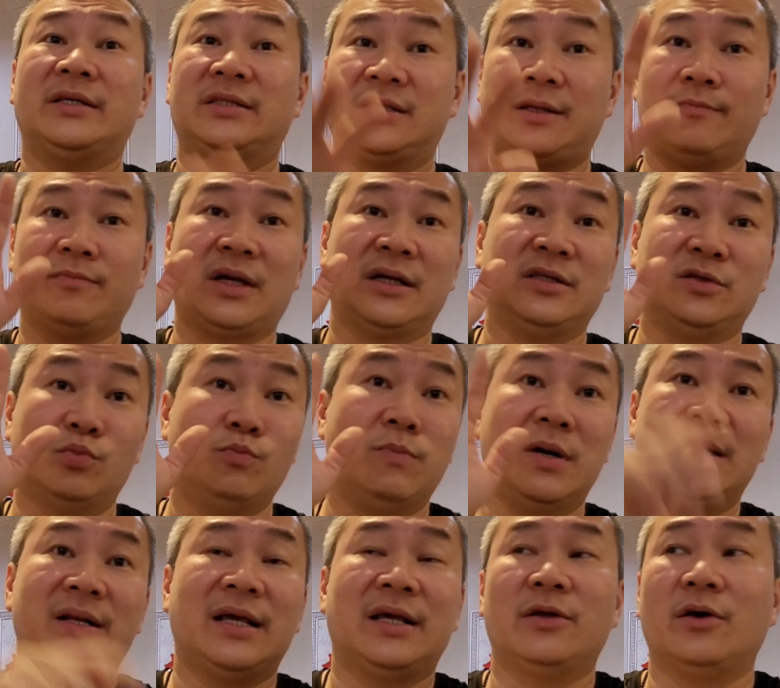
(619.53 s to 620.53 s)
Sometimes it's
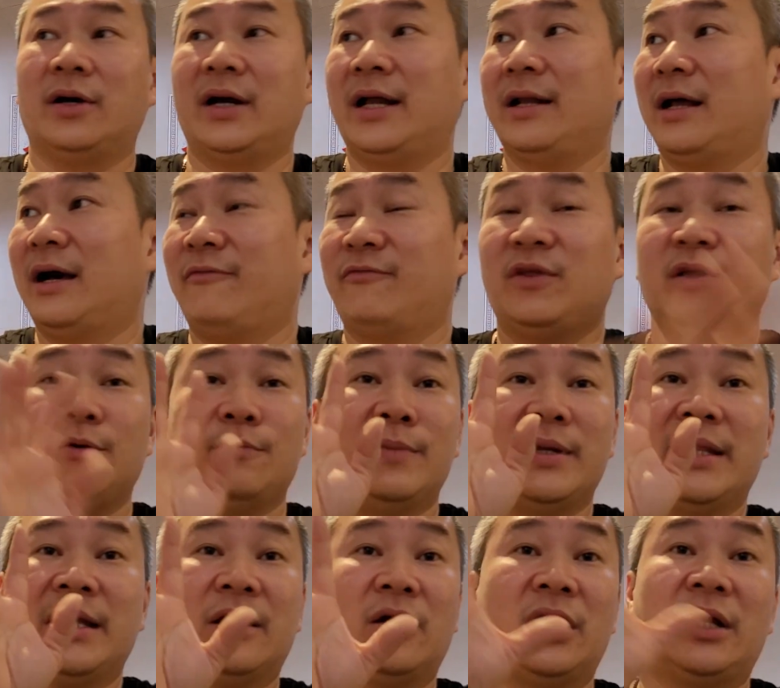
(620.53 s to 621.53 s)
burning your hand. After you
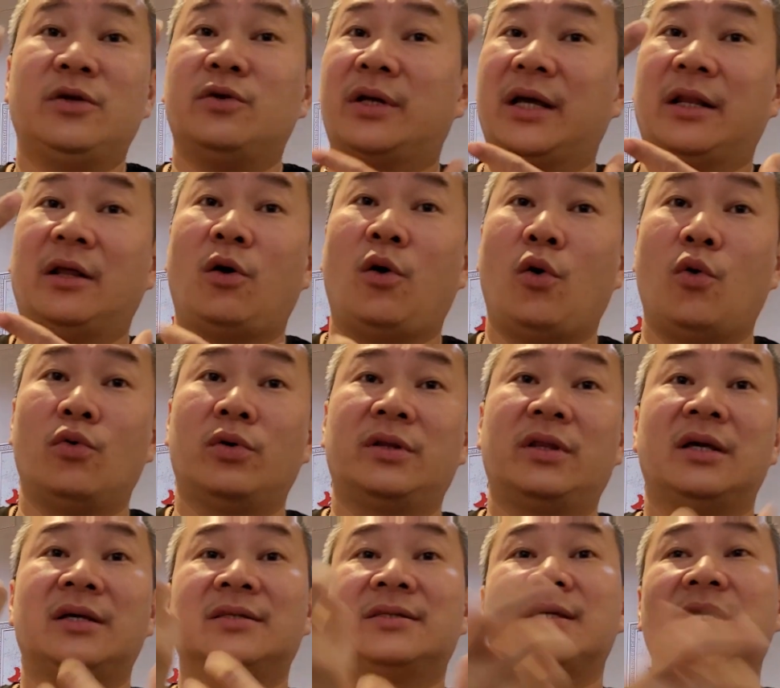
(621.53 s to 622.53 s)
burning your hand, you cannot hold
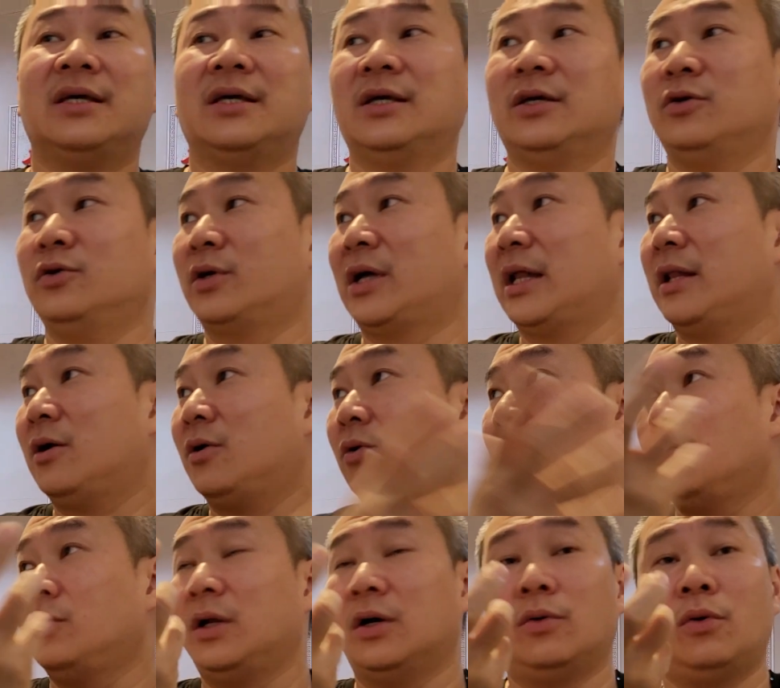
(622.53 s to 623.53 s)
things, you cannot
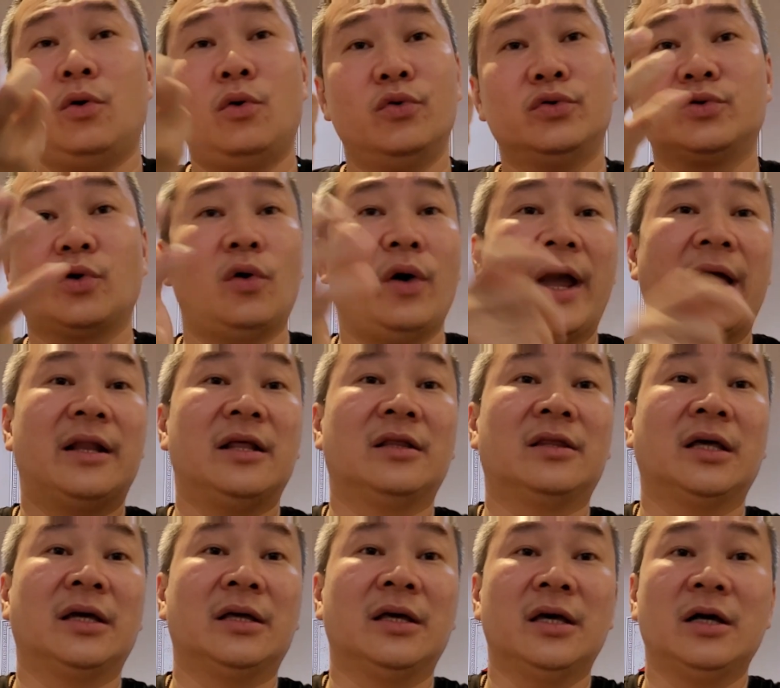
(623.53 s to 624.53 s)
hold a hose or
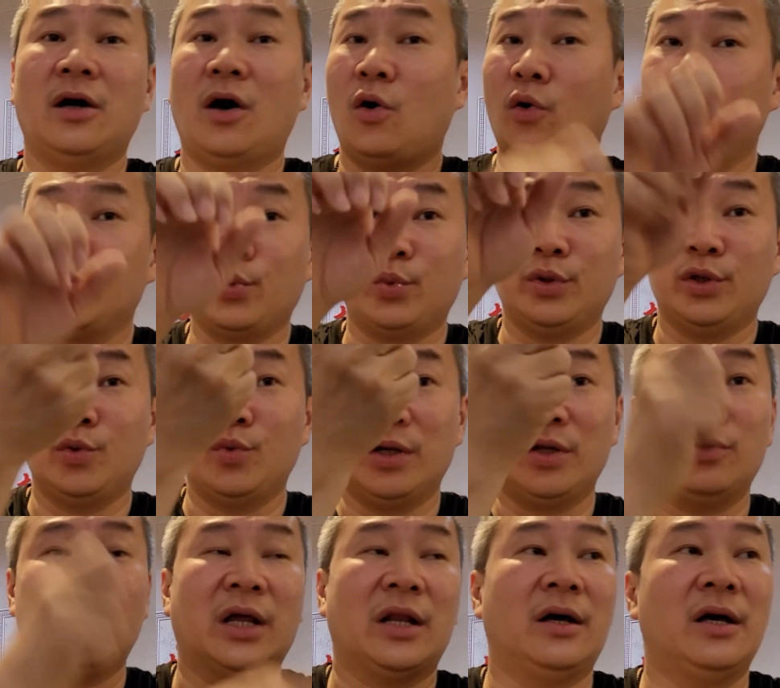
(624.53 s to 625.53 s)
anything, or even
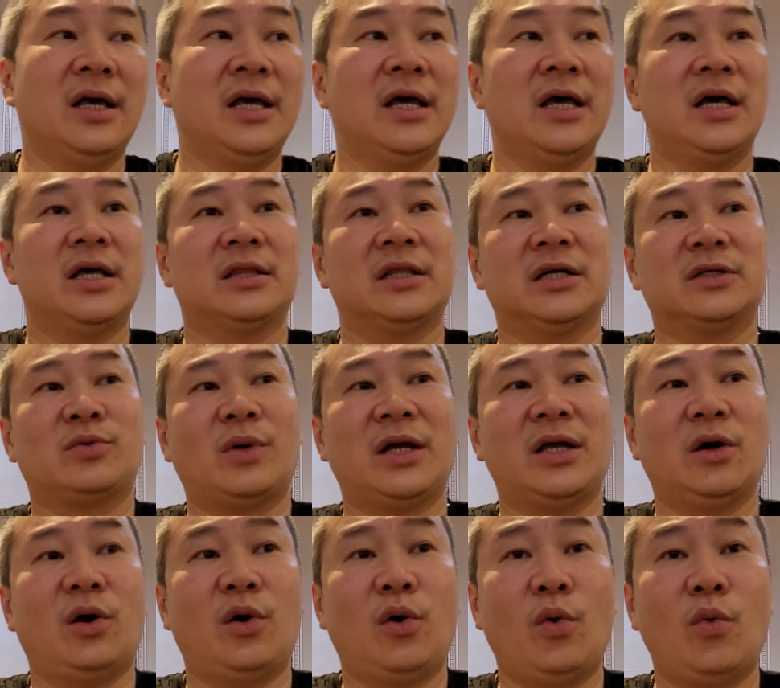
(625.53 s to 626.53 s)
you cannot. That's why
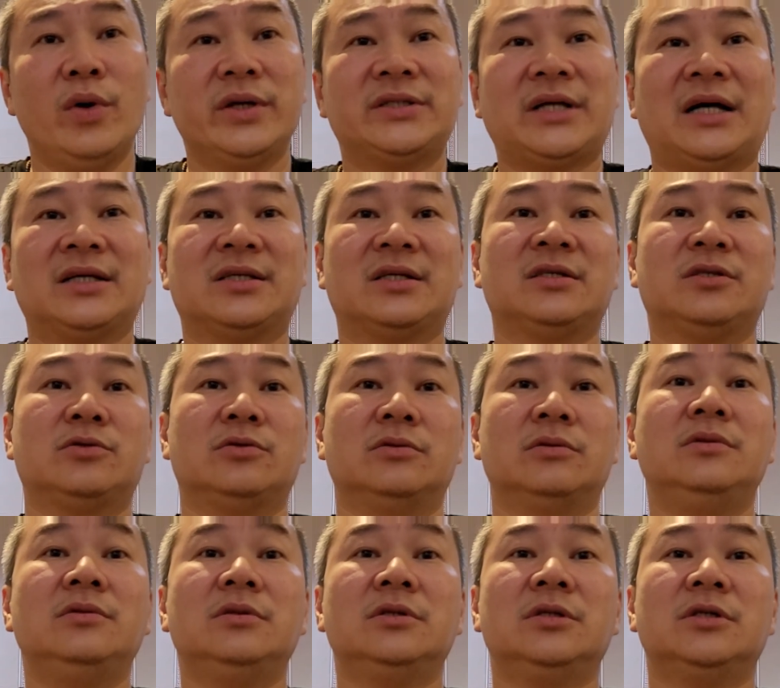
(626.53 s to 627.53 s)
he always ask us
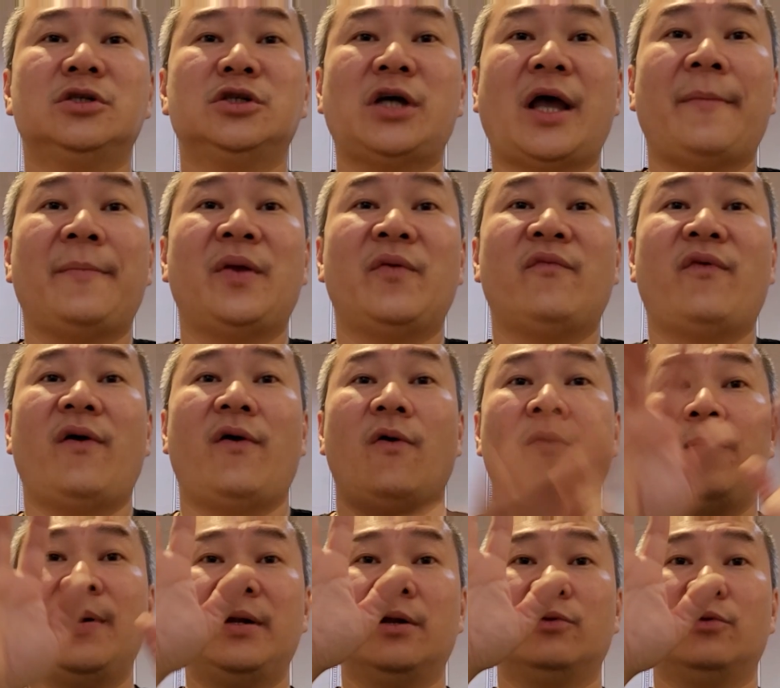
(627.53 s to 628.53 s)
to check before
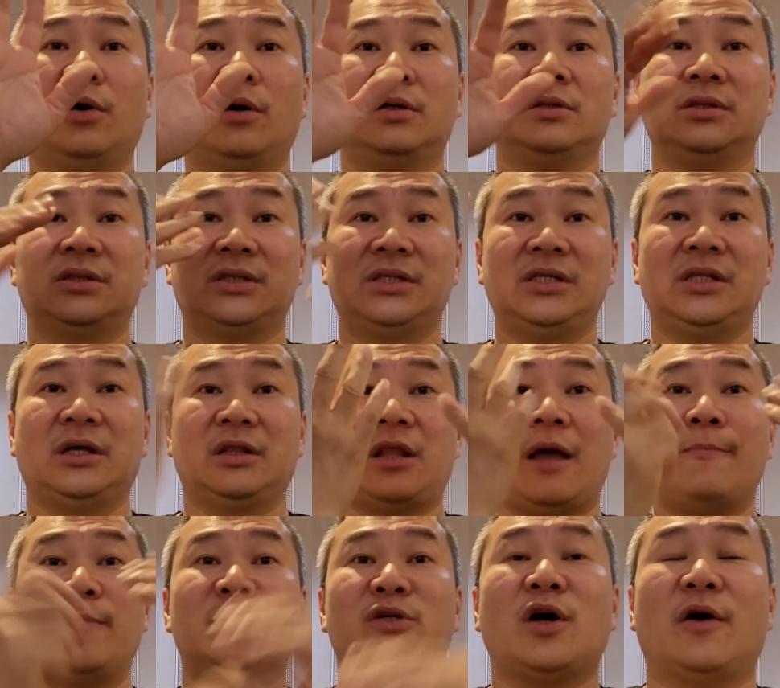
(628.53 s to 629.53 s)
open the door, see the
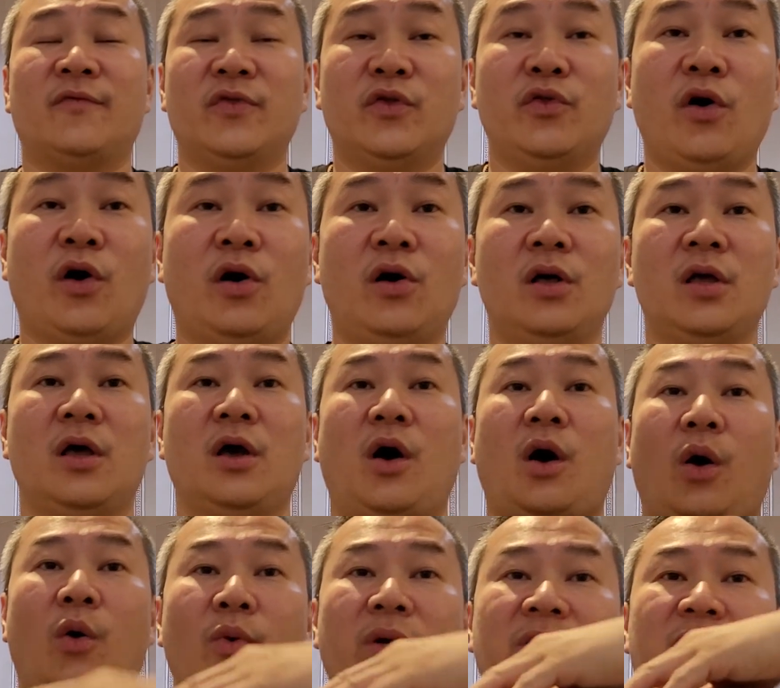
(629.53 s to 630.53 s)
temperature of the door.
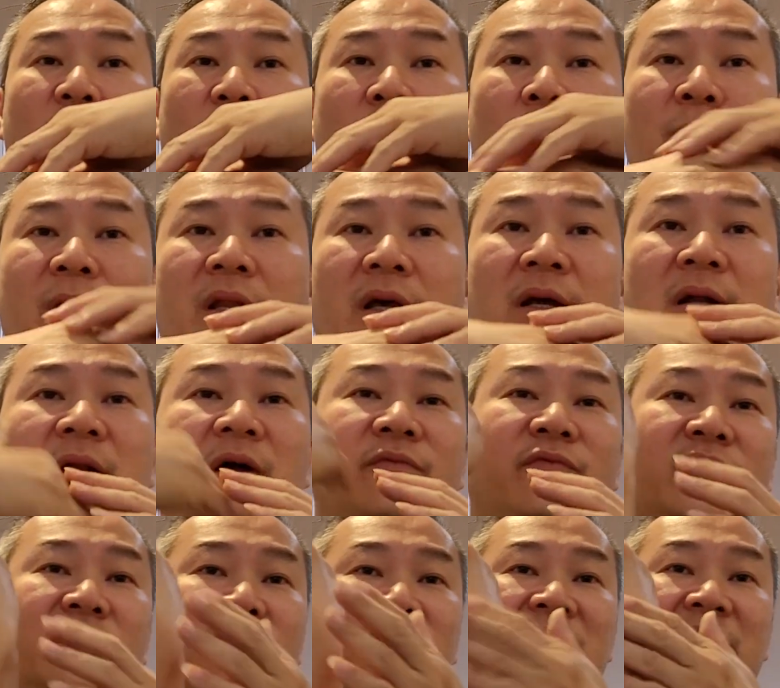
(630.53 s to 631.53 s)
Always open the glove
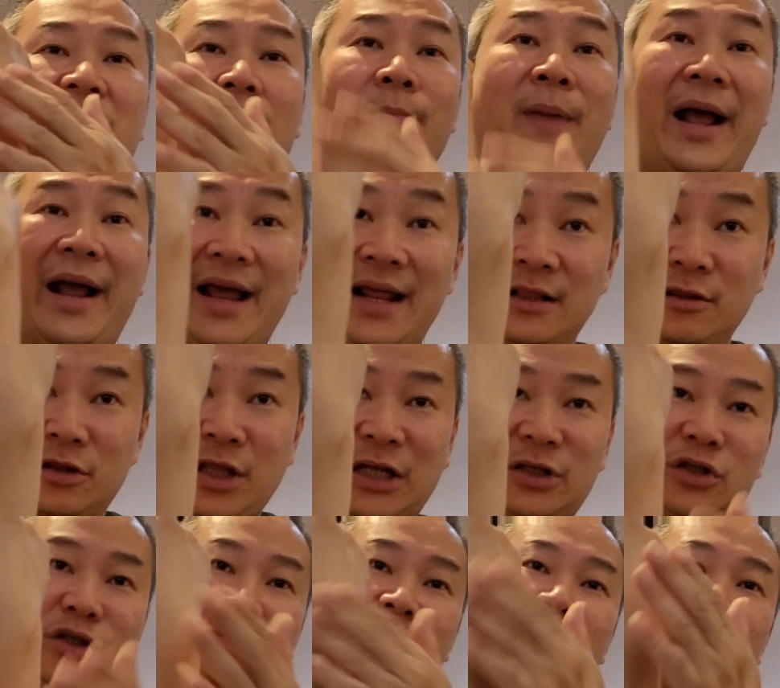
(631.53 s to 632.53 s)
using the back and
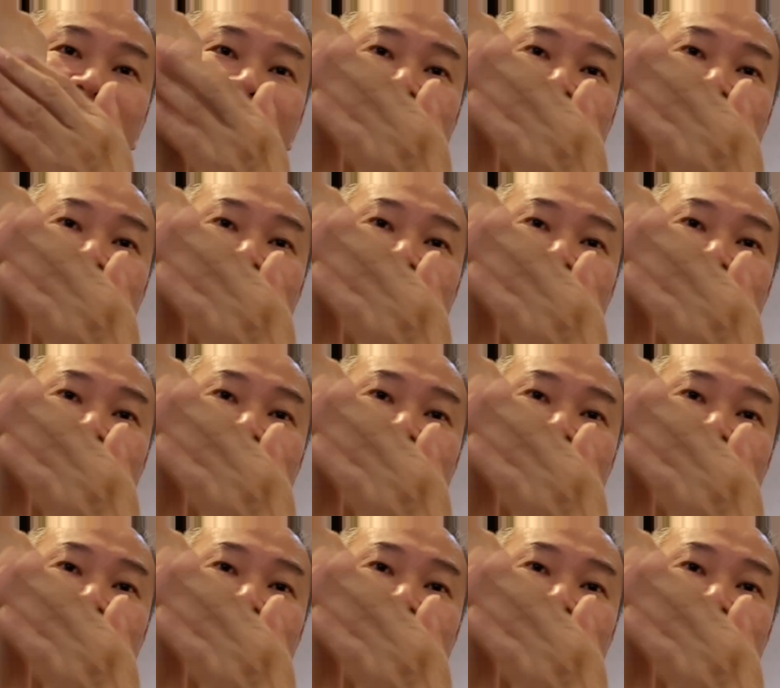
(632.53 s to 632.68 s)
touch.